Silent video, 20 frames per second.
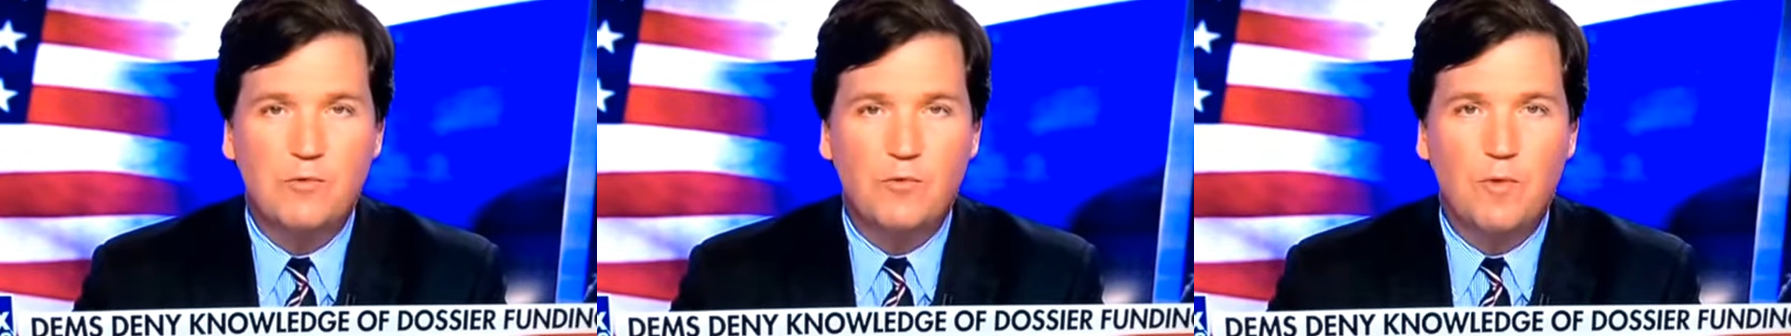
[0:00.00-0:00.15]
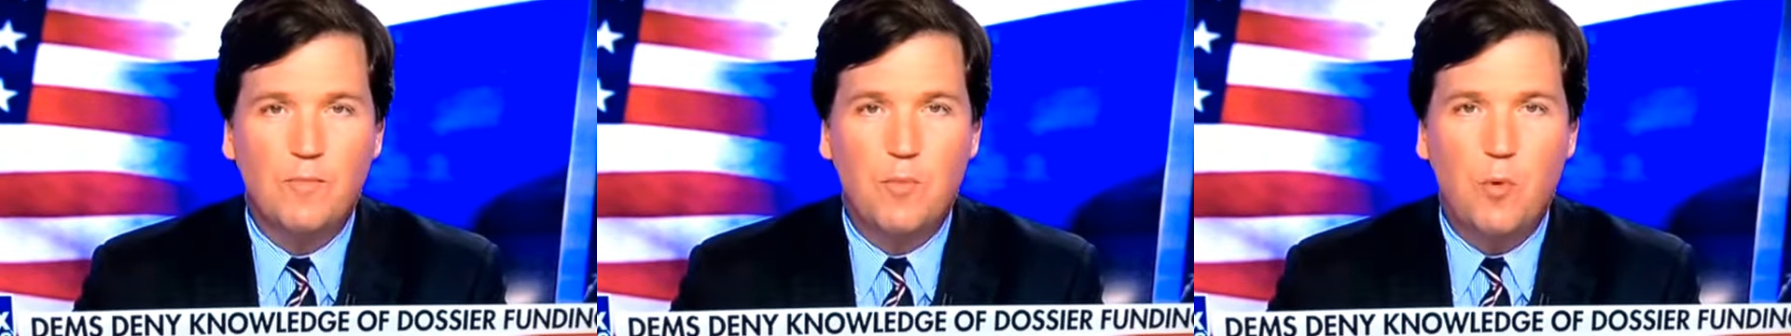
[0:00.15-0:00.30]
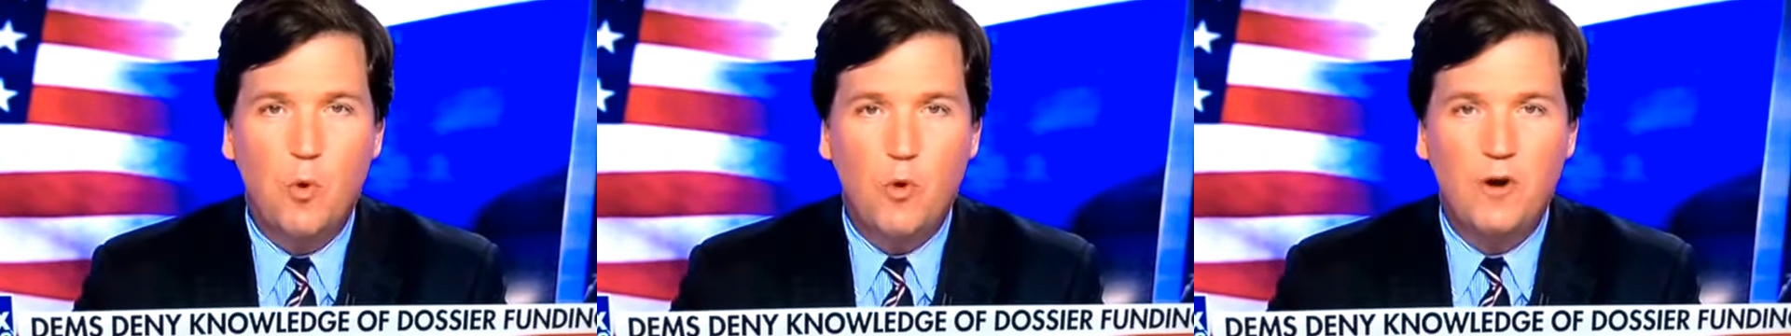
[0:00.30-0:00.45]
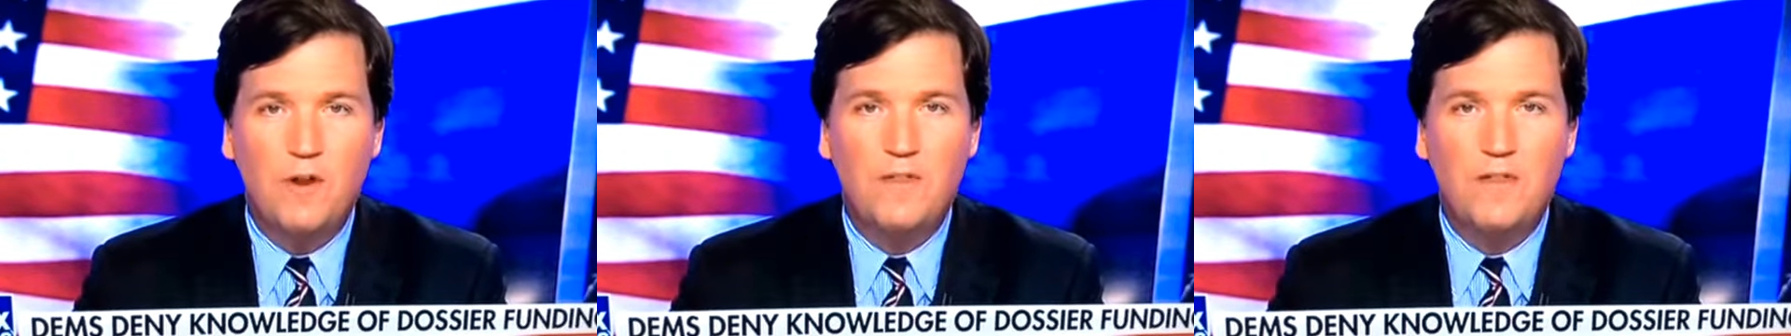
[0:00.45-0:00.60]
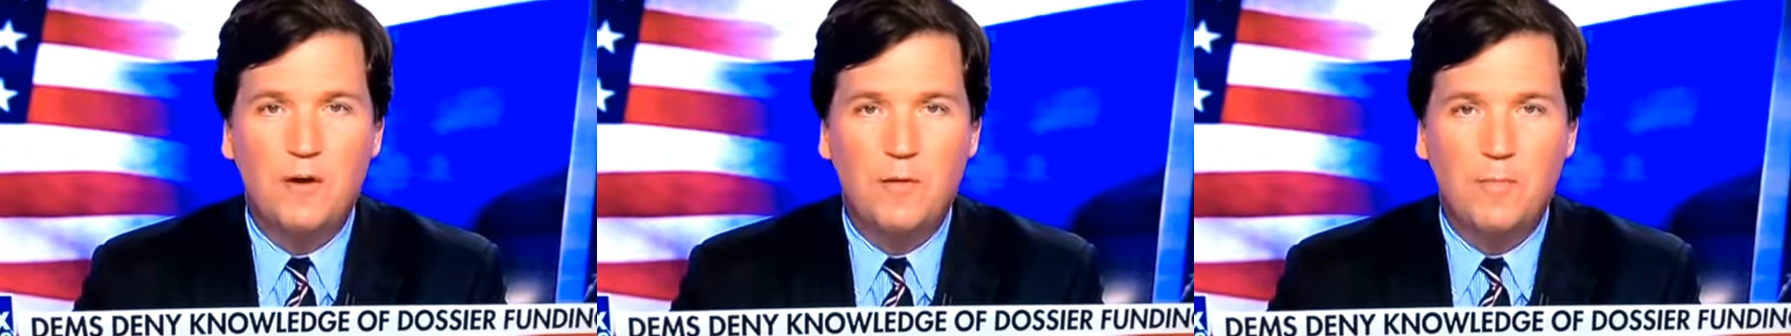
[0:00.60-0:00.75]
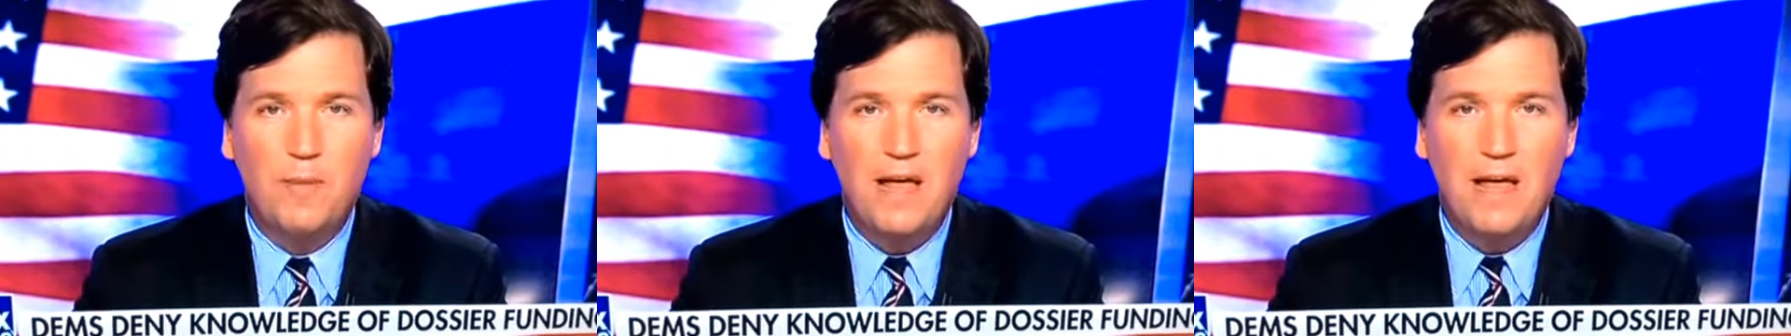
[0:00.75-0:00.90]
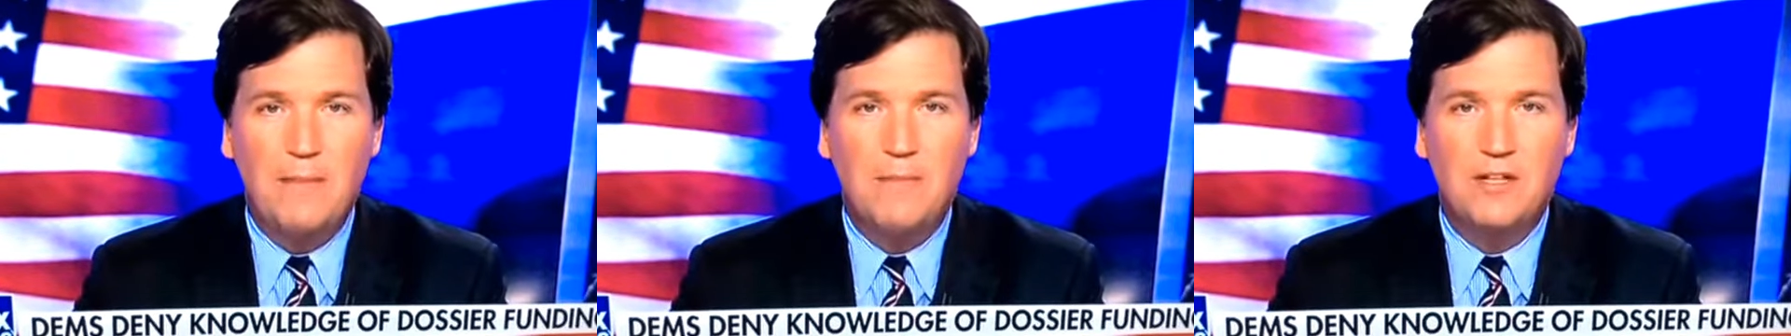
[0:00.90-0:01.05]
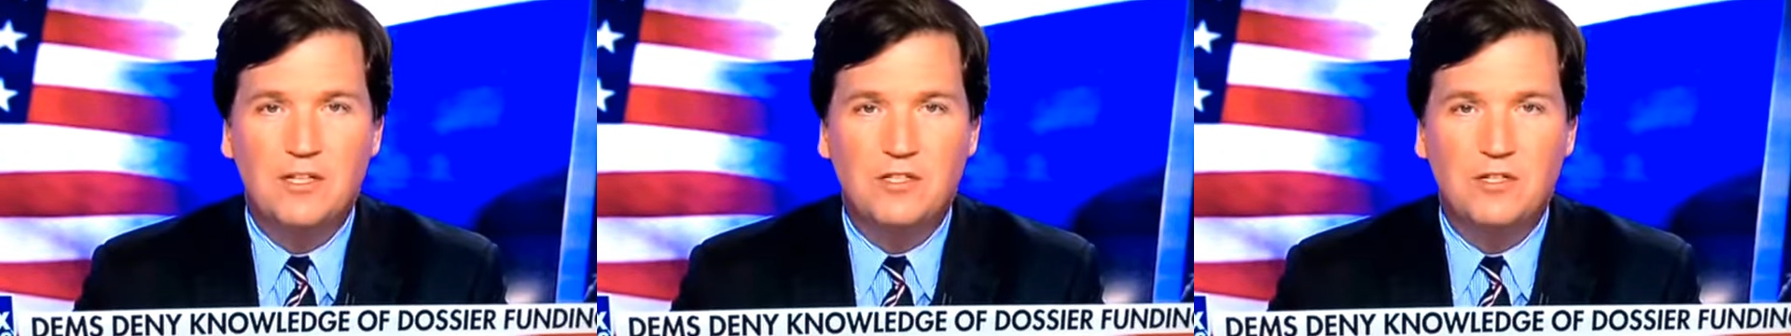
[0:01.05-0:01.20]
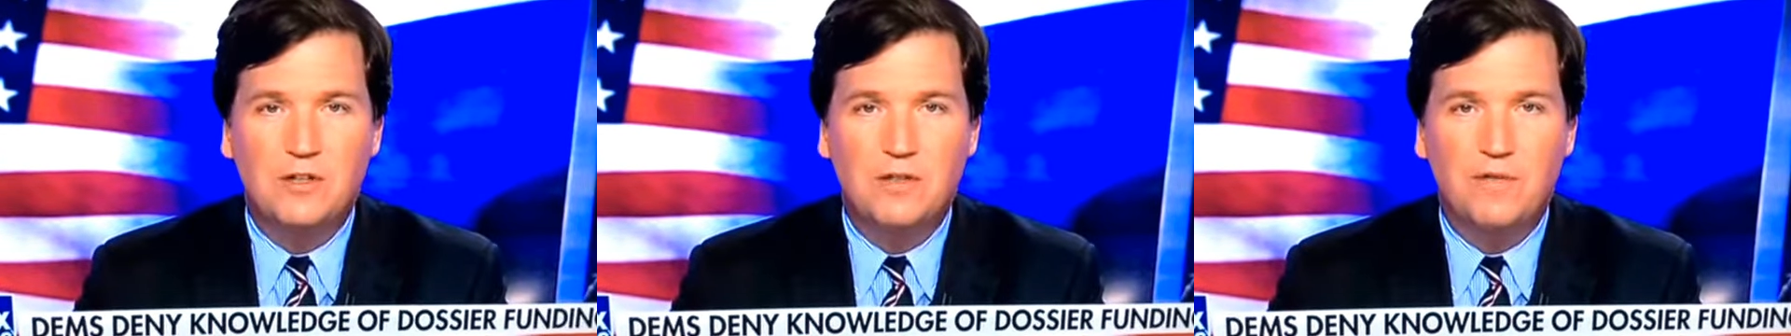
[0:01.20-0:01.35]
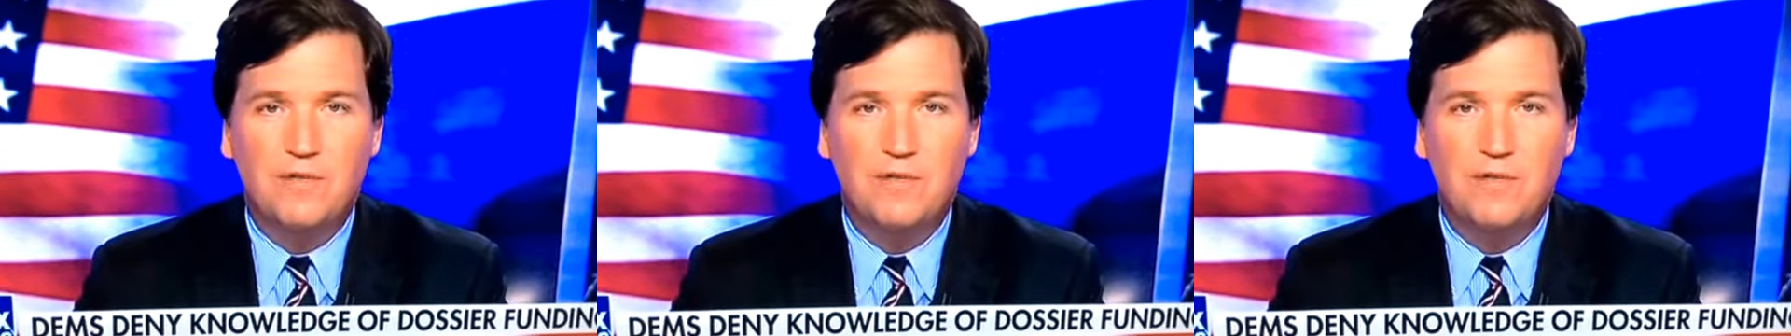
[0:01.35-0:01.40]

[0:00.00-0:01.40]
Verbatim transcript: reported their payments to the